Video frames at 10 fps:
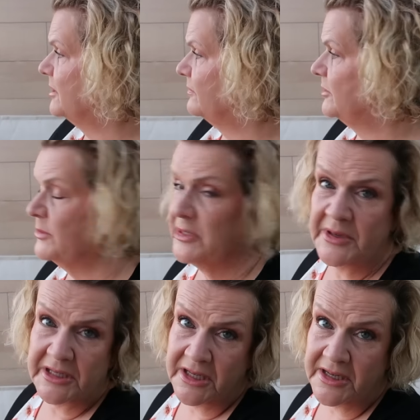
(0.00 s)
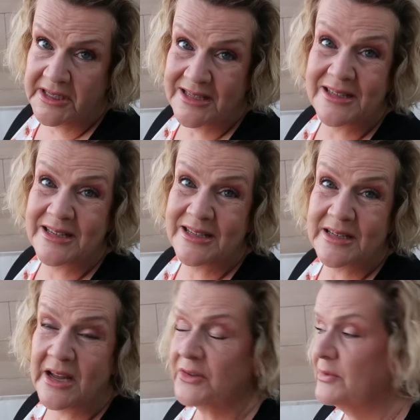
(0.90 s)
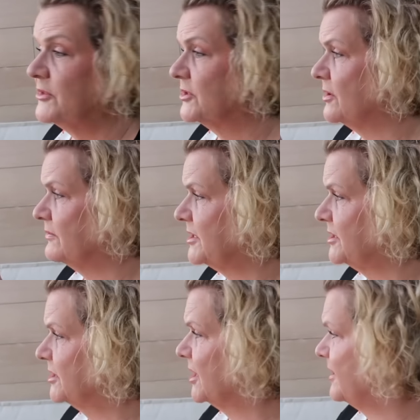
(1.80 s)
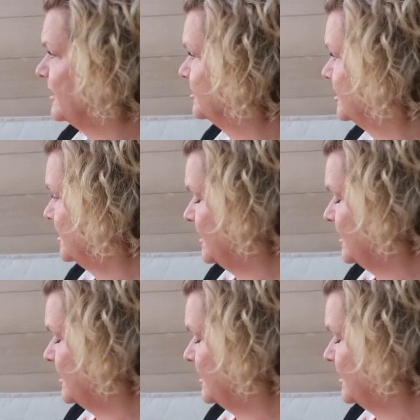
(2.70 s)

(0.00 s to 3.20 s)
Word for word: when the room's a bit tidier than it is now, because we just got ready to go out